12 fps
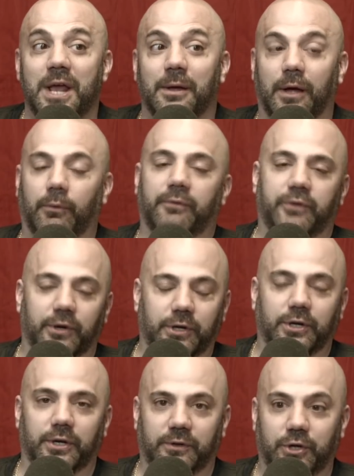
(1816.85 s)
If you're
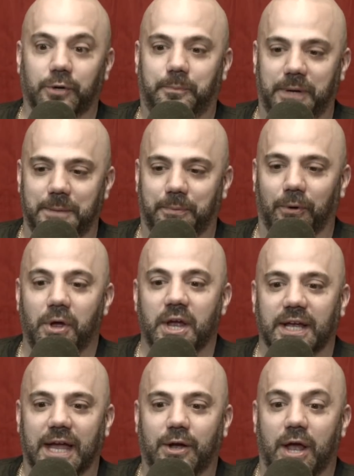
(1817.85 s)
good people,
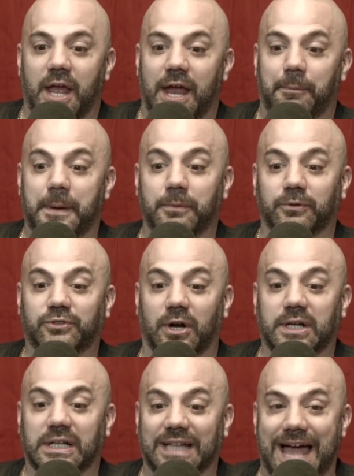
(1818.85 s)
and people start
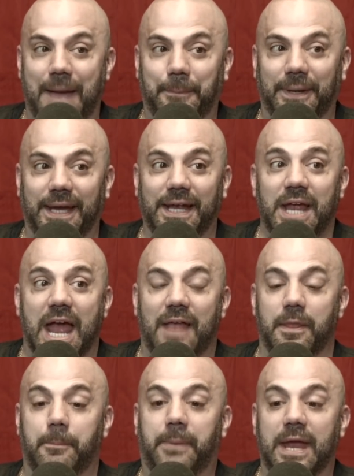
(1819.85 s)
clapping, and
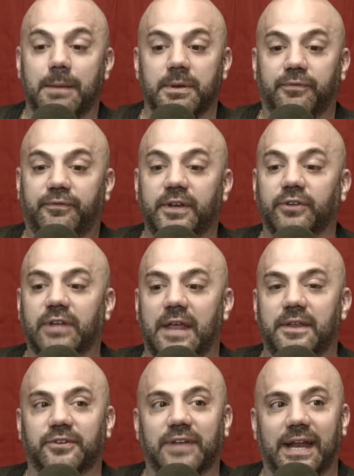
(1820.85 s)
the baby feels it, and
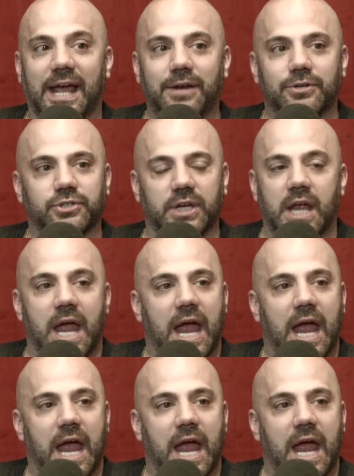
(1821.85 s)
there's that energy.